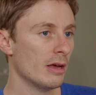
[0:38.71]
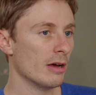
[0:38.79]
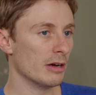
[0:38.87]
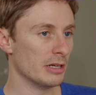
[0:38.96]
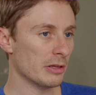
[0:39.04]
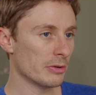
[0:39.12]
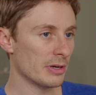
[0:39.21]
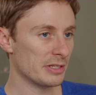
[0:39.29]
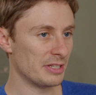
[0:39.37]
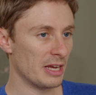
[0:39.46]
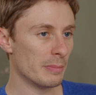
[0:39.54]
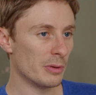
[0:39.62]
Another
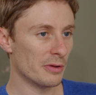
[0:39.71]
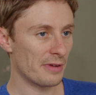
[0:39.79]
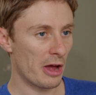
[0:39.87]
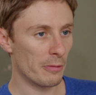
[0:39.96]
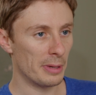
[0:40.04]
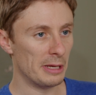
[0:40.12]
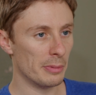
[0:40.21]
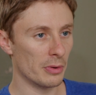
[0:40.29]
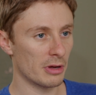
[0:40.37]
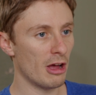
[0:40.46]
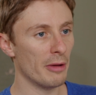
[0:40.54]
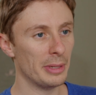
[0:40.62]
example of how people
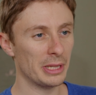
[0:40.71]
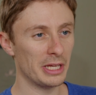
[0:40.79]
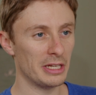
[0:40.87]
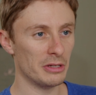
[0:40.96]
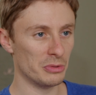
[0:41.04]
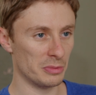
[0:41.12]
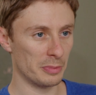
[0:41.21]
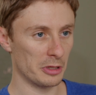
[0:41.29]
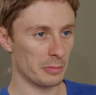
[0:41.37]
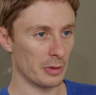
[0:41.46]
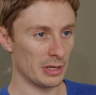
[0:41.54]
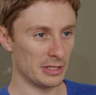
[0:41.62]
commonly use
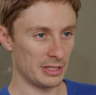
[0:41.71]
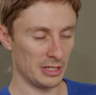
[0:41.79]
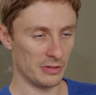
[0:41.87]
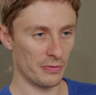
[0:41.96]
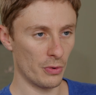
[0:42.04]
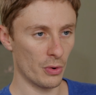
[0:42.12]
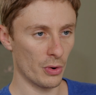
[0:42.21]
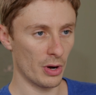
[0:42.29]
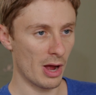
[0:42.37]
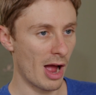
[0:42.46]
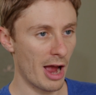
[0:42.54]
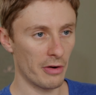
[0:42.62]
blueprints is for a
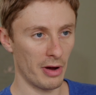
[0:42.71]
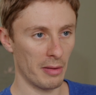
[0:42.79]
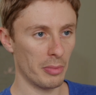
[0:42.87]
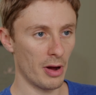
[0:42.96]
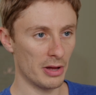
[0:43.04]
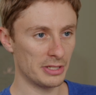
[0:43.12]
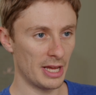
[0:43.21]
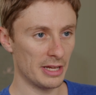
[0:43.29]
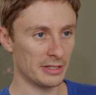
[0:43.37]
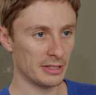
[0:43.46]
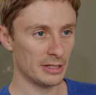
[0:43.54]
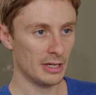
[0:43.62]
hiring
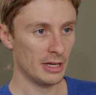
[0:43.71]
process.